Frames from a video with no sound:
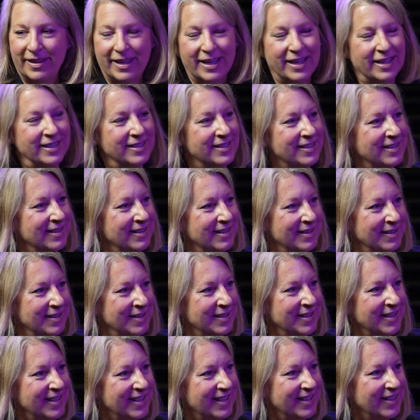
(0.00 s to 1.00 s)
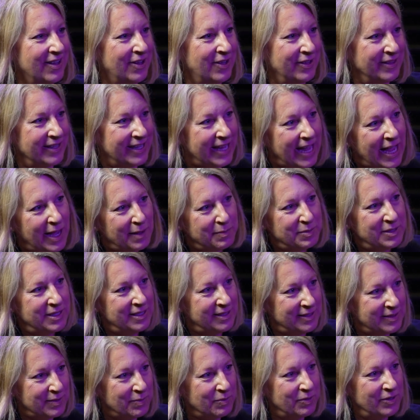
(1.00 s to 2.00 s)
that all the
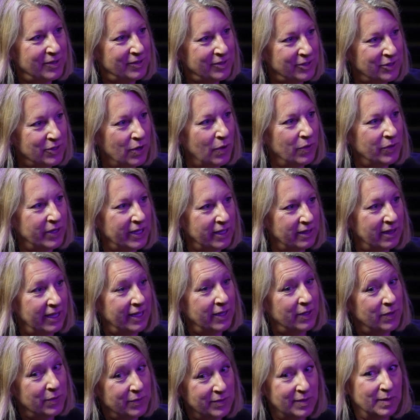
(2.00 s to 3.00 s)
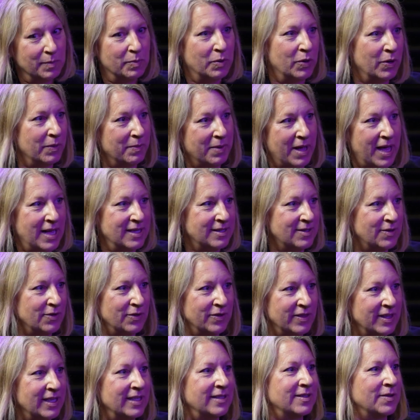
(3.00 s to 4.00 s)
captains were joking, like, who's the poor
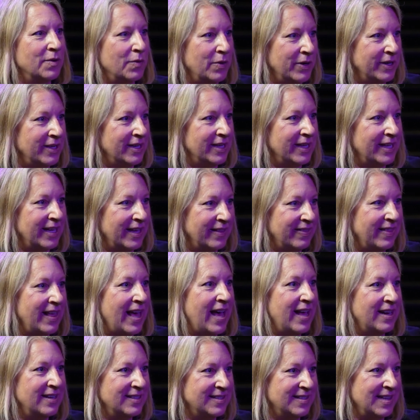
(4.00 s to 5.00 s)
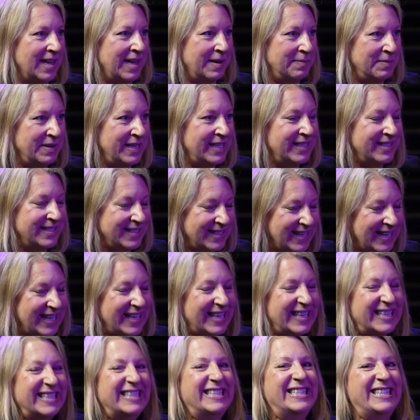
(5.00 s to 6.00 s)
bastard that's going to get that assignment?
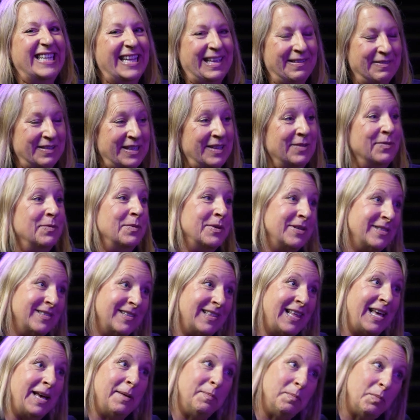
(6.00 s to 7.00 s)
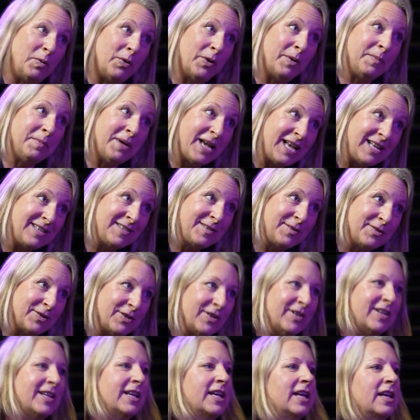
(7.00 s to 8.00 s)
David was that poor
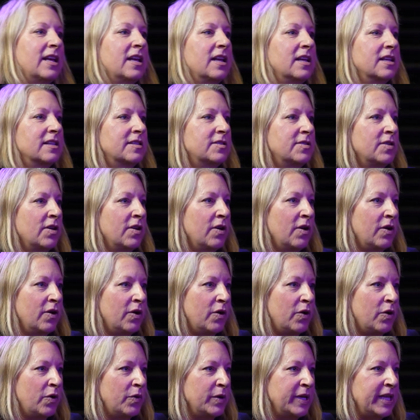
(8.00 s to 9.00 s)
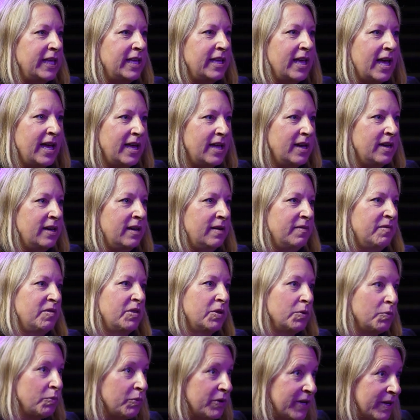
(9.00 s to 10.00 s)
bastard. So he had
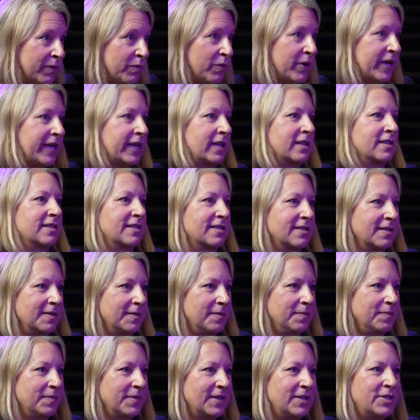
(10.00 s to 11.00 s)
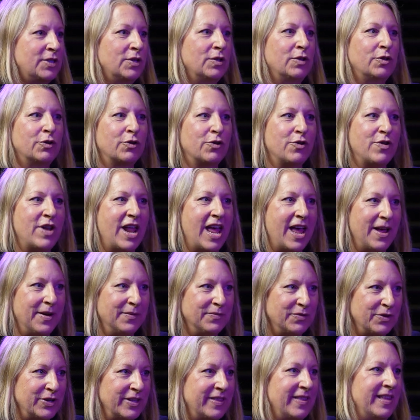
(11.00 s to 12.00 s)
3 weeks to learn
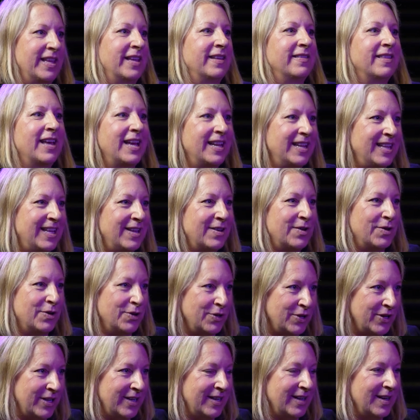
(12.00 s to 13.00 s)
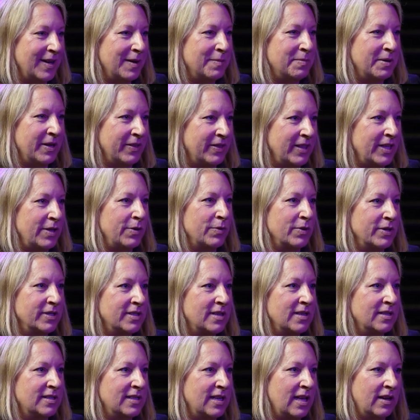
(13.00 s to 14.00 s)
everything that he could about the
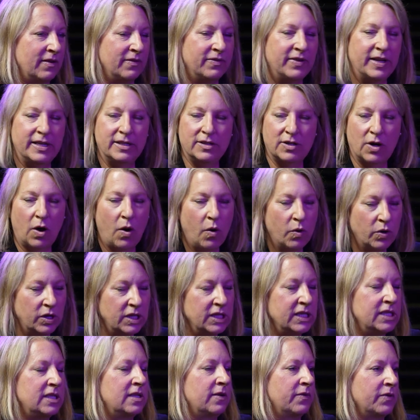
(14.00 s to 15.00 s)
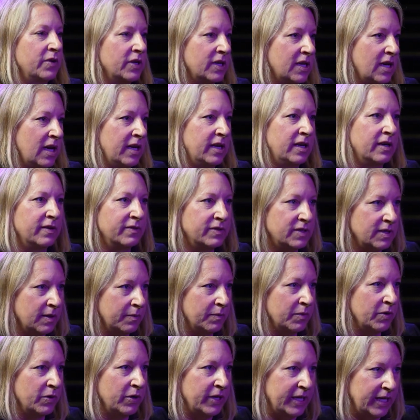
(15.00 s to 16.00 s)
USS Santa Fe, totally different kind of
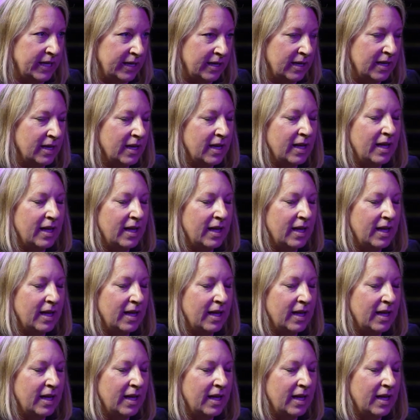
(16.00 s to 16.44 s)
submarine.